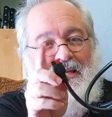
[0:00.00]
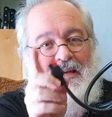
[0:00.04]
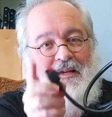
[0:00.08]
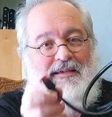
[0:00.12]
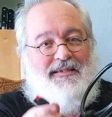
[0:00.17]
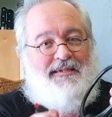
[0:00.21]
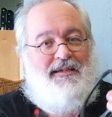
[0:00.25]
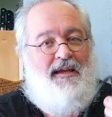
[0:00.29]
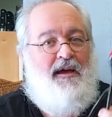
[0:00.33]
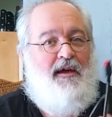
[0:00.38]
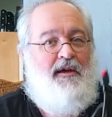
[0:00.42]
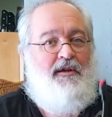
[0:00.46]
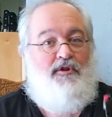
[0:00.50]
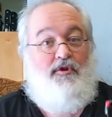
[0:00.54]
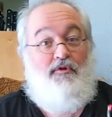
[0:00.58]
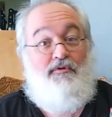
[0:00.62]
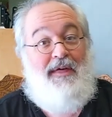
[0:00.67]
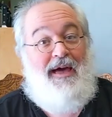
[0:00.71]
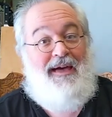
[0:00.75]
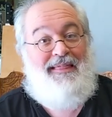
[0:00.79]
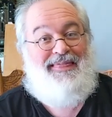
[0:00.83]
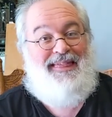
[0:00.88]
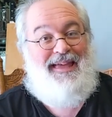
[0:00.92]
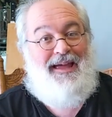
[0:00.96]
this to
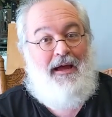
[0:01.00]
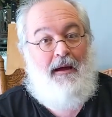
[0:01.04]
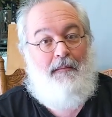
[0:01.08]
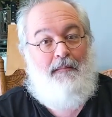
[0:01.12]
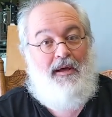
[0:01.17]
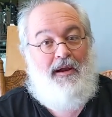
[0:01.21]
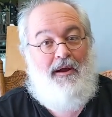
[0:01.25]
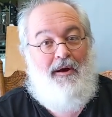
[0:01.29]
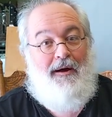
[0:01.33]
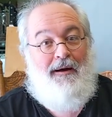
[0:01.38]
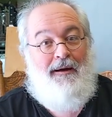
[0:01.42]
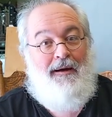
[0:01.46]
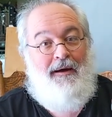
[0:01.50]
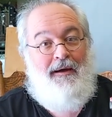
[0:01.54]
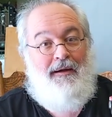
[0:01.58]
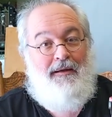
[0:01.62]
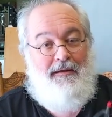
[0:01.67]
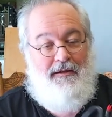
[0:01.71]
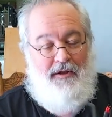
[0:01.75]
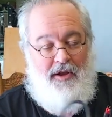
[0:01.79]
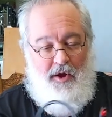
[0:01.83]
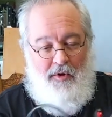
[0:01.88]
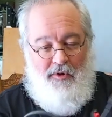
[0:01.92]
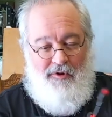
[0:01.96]
that thing I'm going to
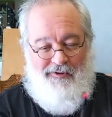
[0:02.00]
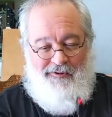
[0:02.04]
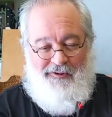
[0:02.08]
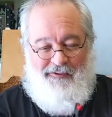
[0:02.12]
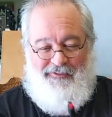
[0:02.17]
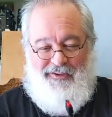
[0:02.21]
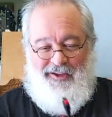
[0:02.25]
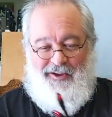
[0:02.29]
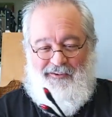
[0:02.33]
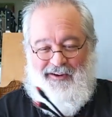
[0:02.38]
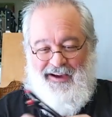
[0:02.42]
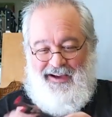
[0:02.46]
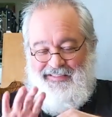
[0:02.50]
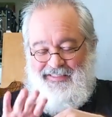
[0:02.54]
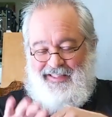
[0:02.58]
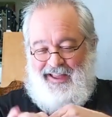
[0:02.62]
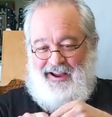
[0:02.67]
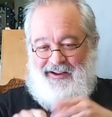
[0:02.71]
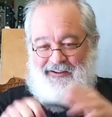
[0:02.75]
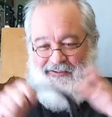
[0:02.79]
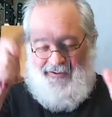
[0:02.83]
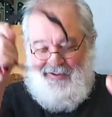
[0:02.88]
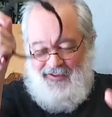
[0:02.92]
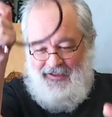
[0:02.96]
do a review on
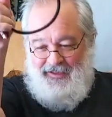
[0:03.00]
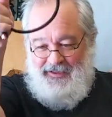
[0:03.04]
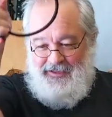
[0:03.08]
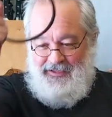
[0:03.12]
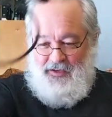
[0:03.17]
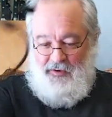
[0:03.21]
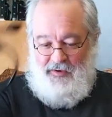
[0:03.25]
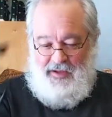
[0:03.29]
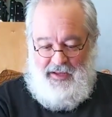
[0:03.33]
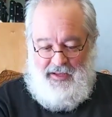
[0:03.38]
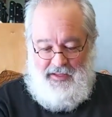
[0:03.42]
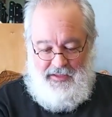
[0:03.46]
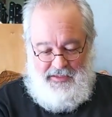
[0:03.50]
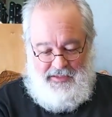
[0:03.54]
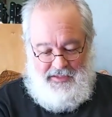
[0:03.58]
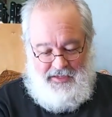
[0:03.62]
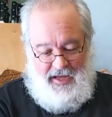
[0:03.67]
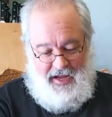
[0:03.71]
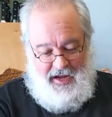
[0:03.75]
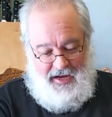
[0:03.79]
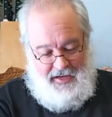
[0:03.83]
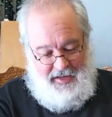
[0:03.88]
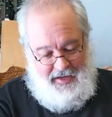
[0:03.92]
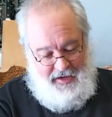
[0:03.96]
later. So
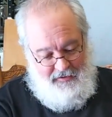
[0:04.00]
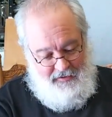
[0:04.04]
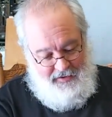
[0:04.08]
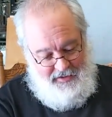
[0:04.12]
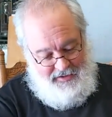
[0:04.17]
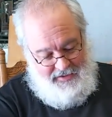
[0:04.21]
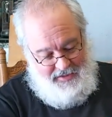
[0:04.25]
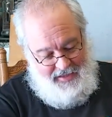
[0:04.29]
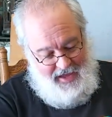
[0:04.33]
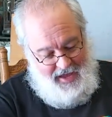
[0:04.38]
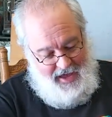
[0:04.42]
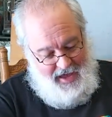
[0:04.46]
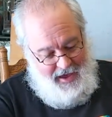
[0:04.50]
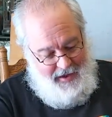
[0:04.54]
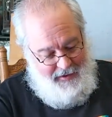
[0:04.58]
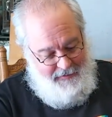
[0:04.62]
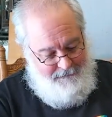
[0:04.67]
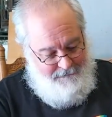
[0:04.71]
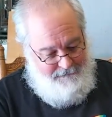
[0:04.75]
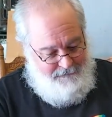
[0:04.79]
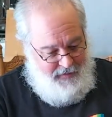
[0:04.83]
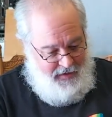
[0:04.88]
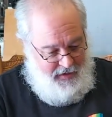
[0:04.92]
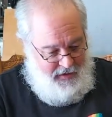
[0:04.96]
inside here is that,